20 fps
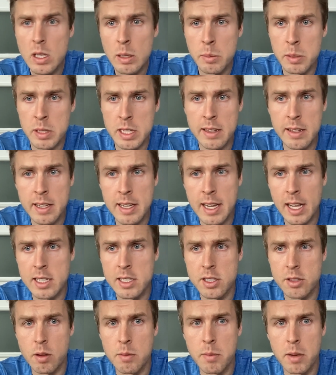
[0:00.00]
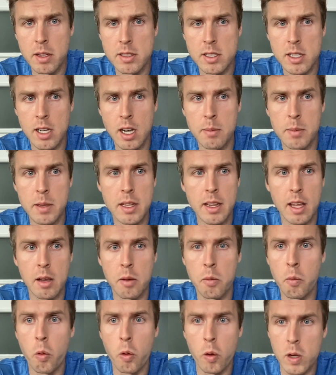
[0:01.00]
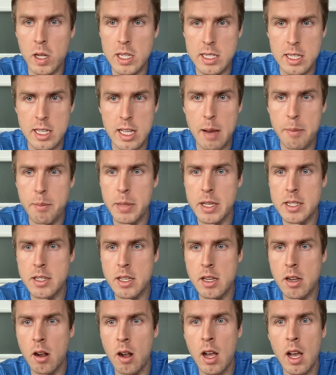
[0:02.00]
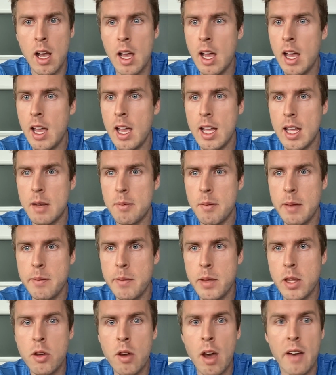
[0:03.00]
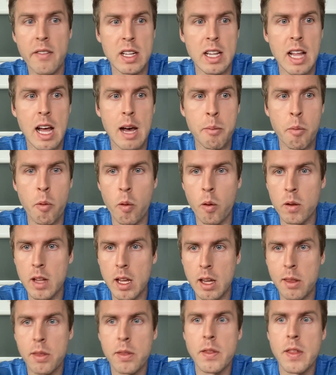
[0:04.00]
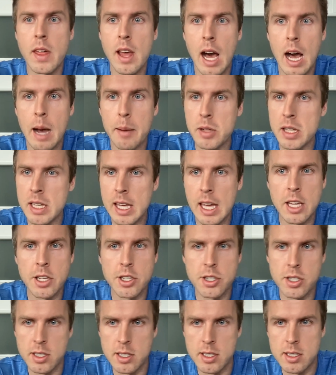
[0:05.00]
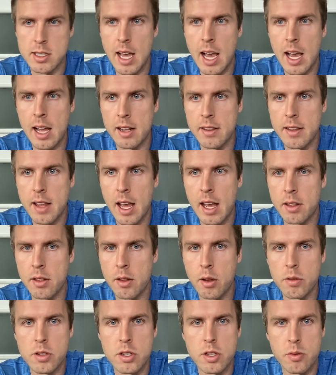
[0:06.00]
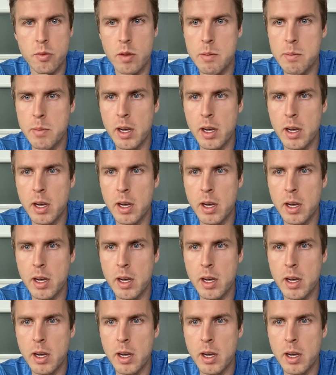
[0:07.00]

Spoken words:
But then the next 3 months come and like work is a lot busier, and maybe you have a lot more like obligations that those 3